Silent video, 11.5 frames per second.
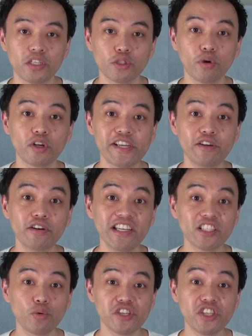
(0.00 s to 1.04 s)
So a
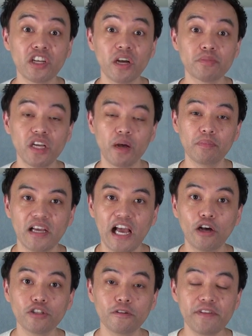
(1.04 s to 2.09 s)
curious question comes up.
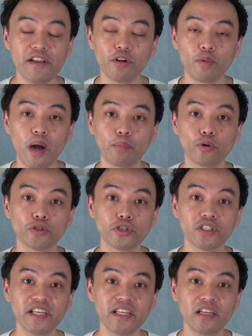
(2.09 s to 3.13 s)
How's your favorite pop
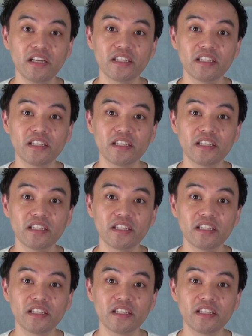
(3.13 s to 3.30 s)
culture scene,